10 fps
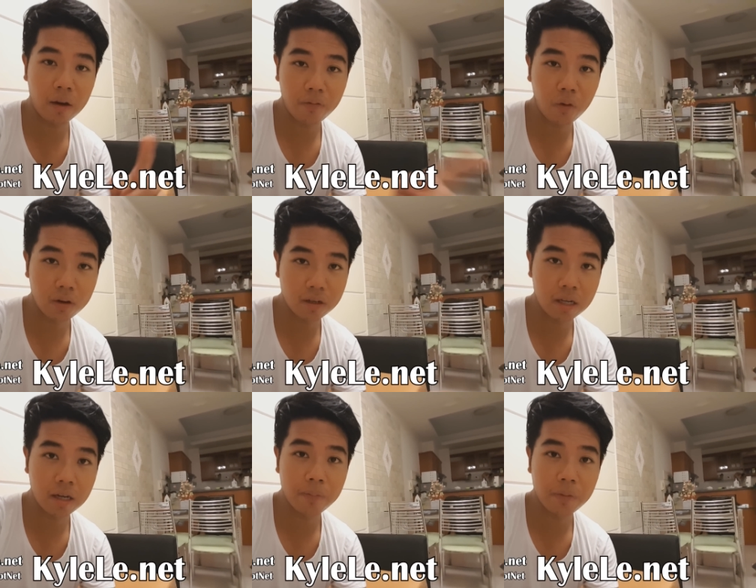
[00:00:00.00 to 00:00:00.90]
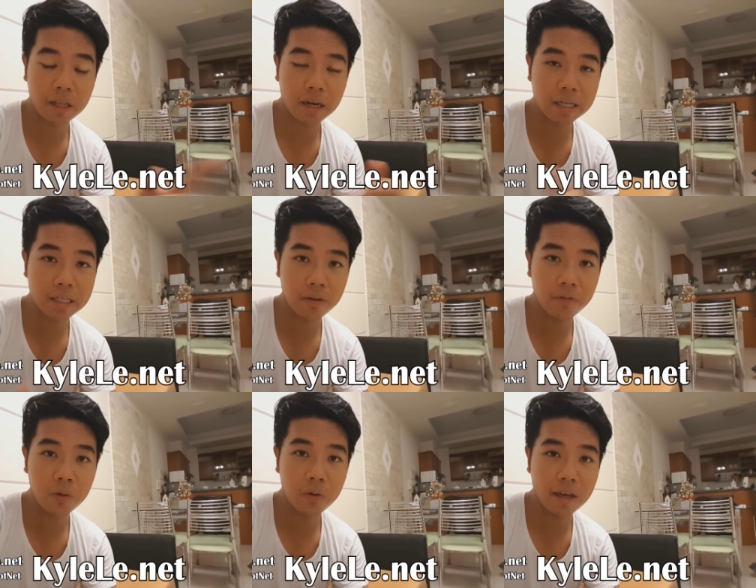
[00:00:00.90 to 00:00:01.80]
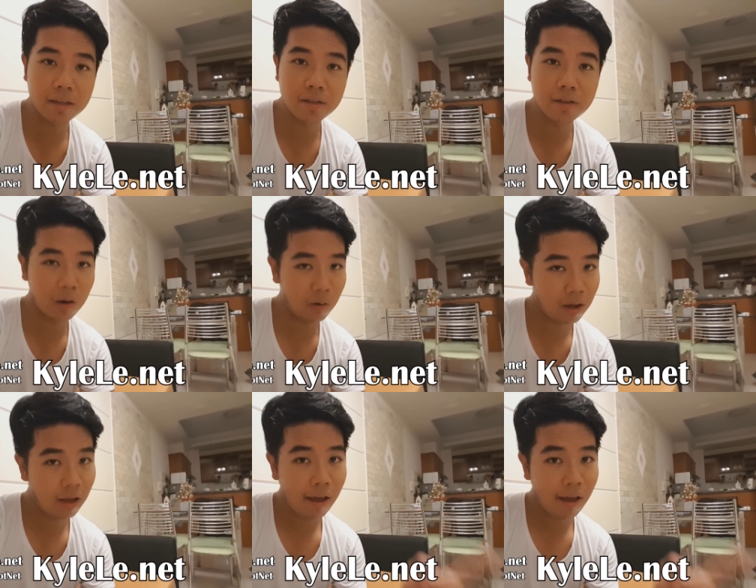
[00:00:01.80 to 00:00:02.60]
at Fullerton in the next few days. So